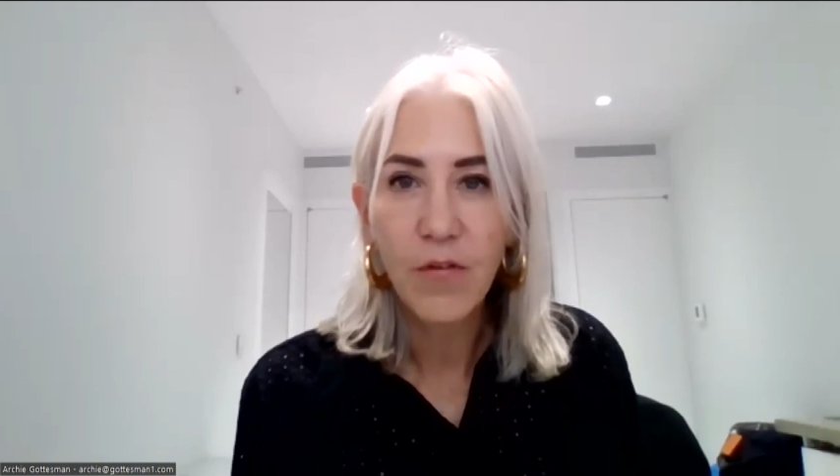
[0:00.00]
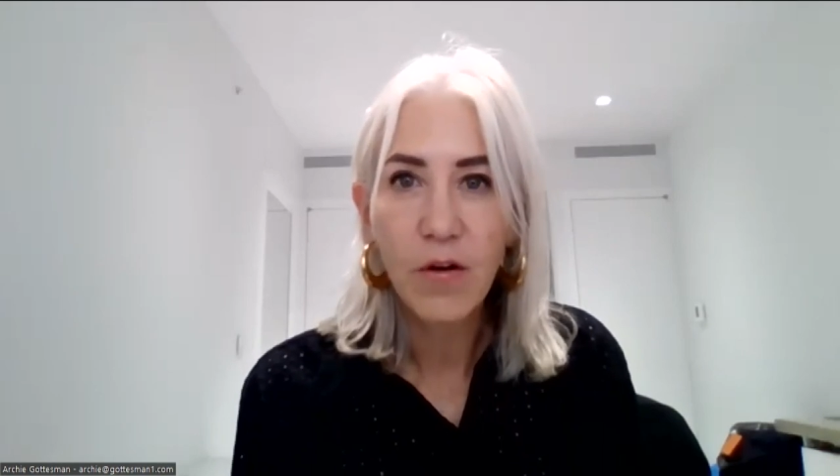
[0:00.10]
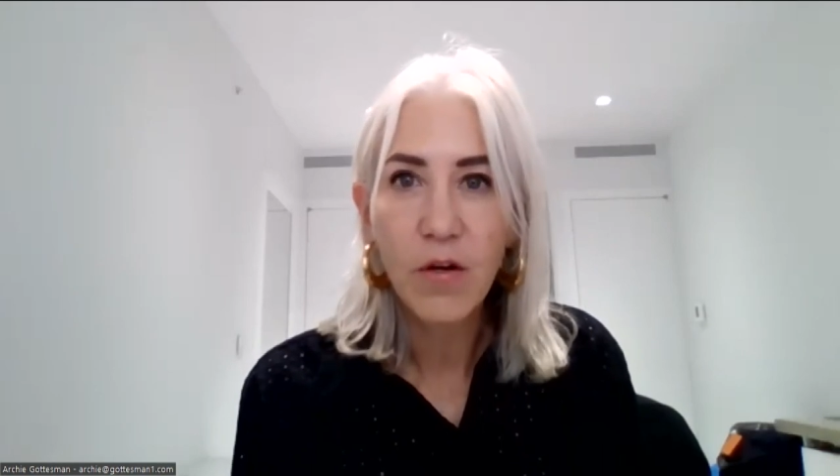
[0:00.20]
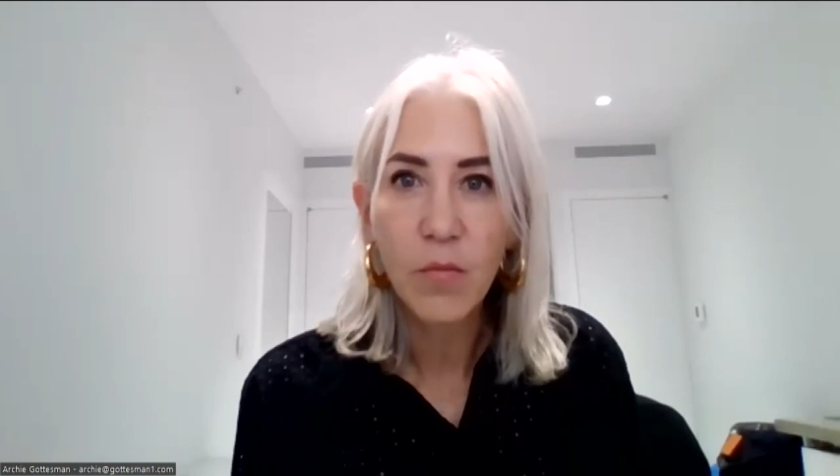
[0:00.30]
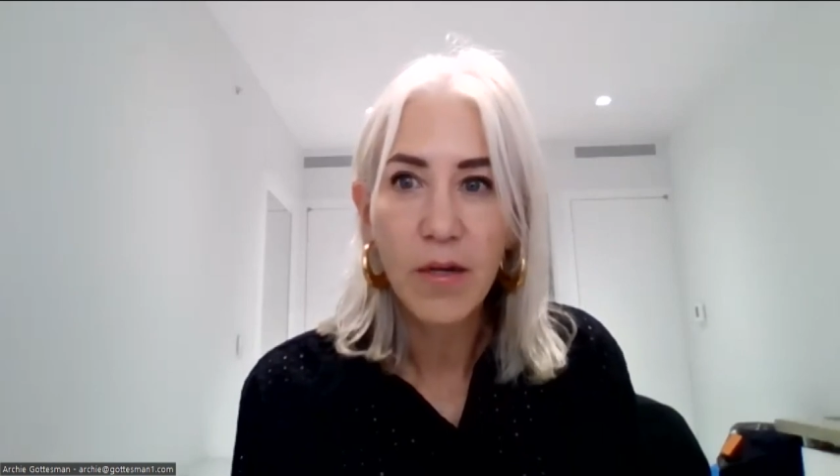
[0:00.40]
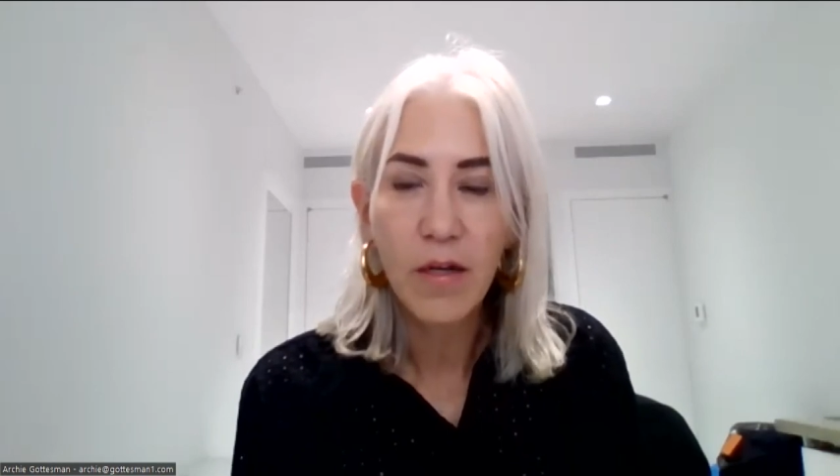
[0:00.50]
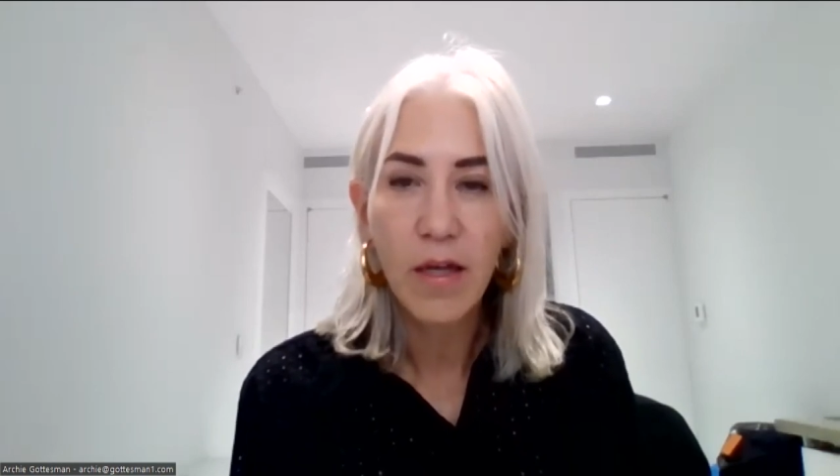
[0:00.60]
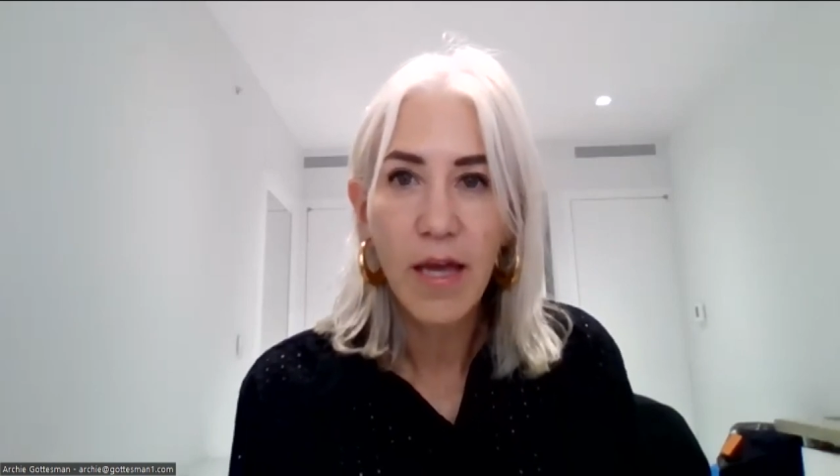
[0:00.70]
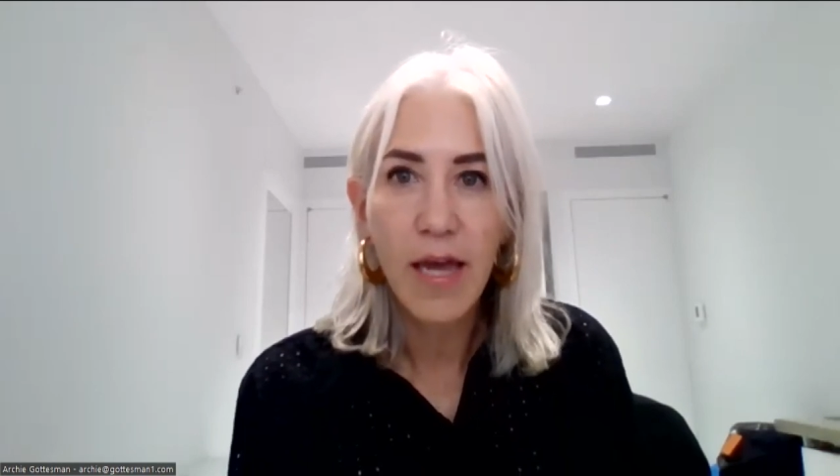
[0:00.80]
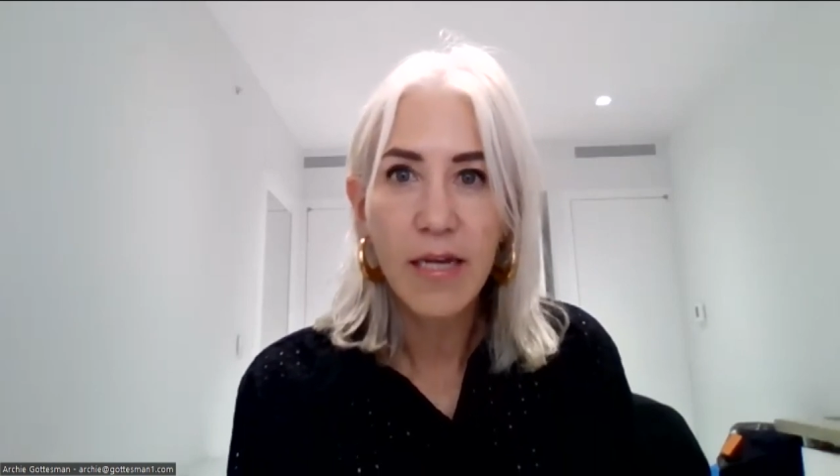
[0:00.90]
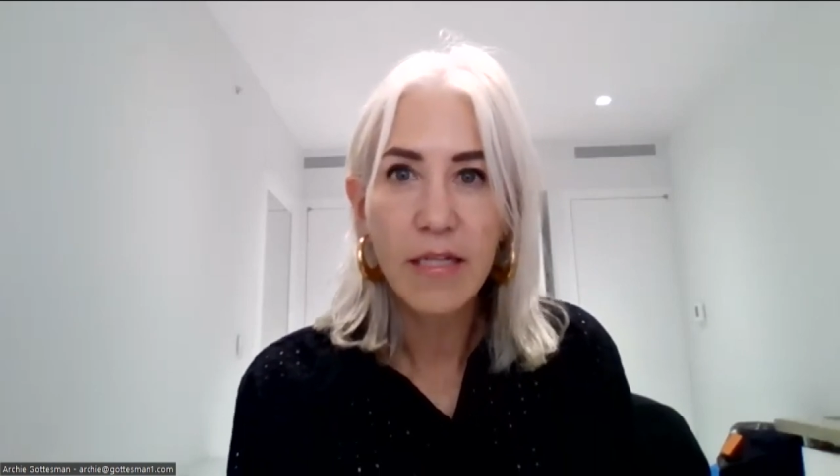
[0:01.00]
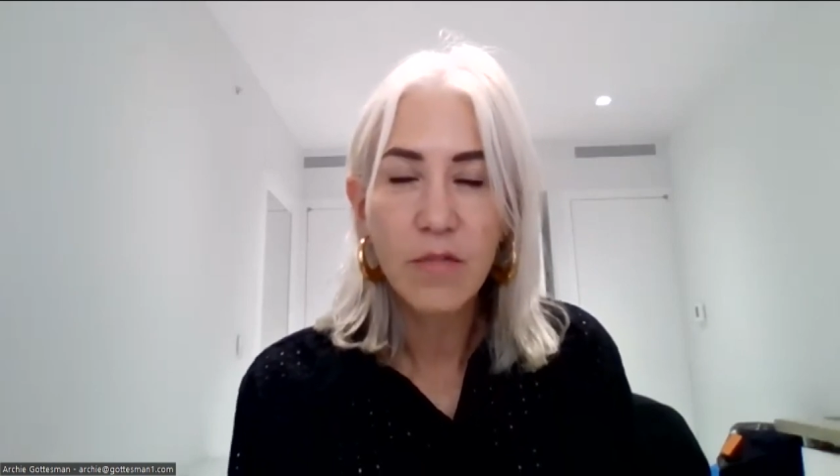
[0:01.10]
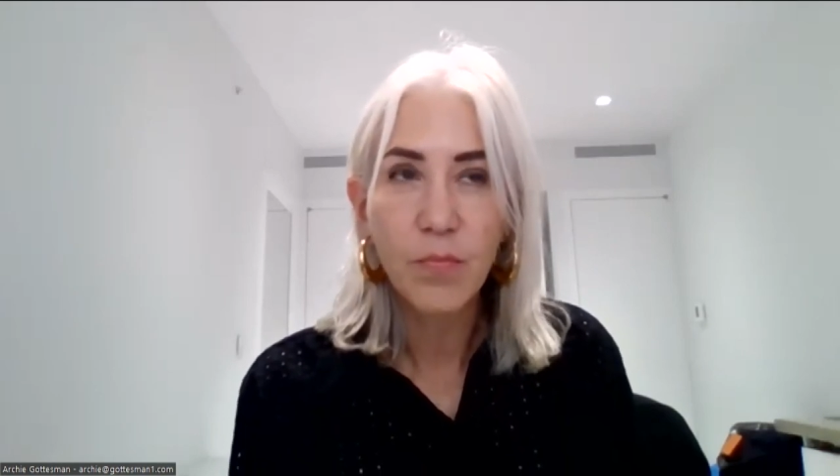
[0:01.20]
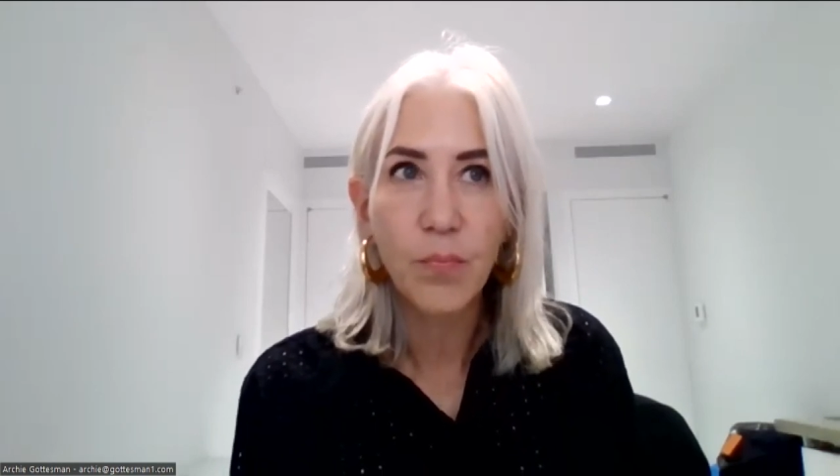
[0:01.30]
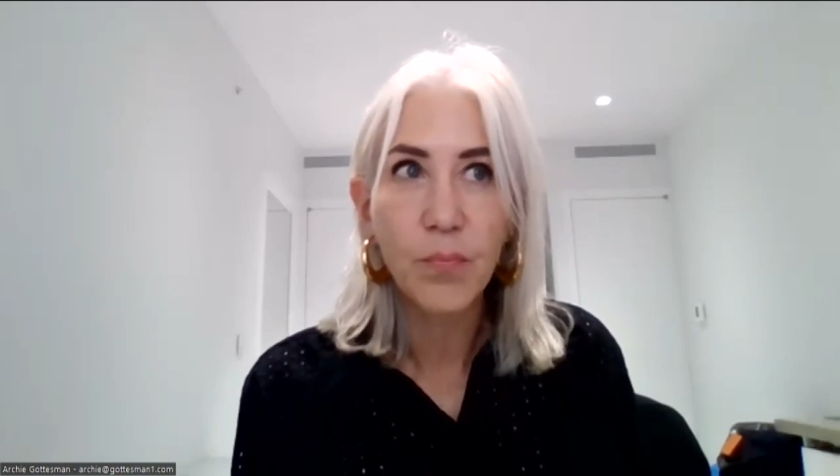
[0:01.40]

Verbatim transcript: very real and it's